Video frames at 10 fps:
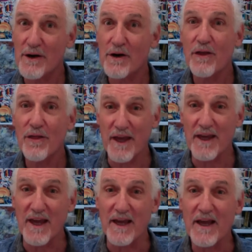clear
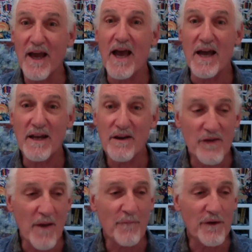thinking and
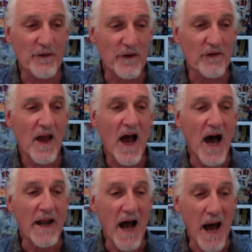his emphasis
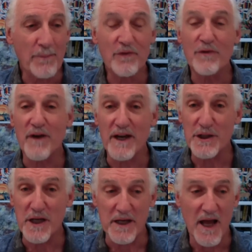on
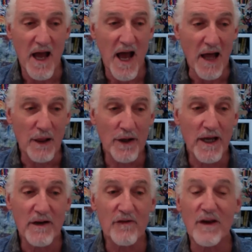observation, on
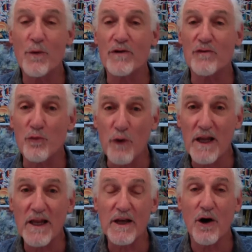looking to see what's
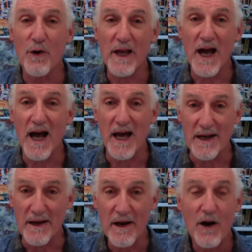really going
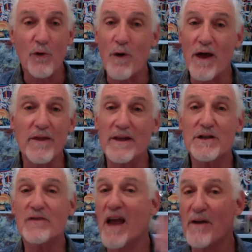on rather than
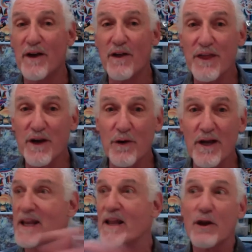just having a
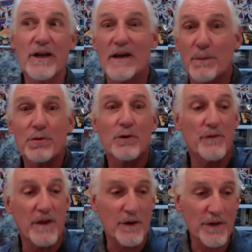theory and then looking to
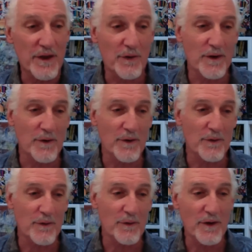prove that your theory
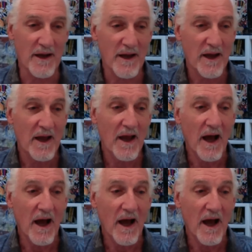was right.